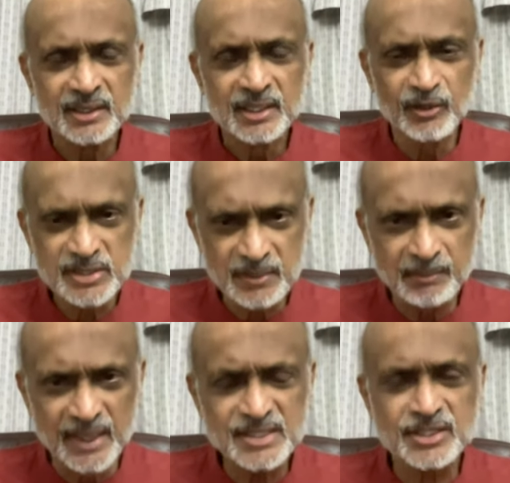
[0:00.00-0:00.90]
He was
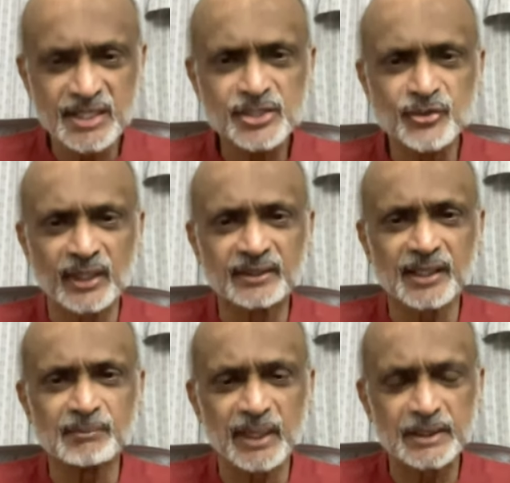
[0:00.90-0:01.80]
immensely
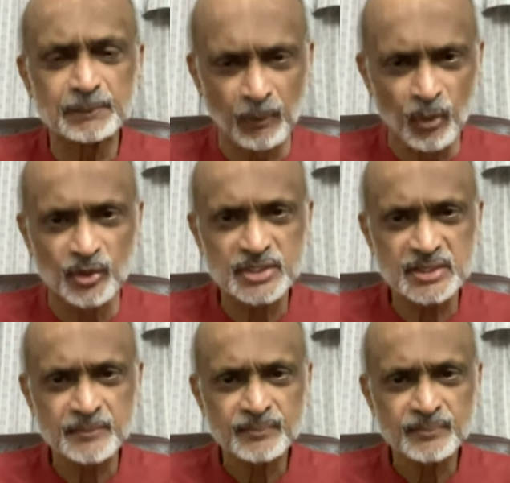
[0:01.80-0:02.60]
strengthened by the polls.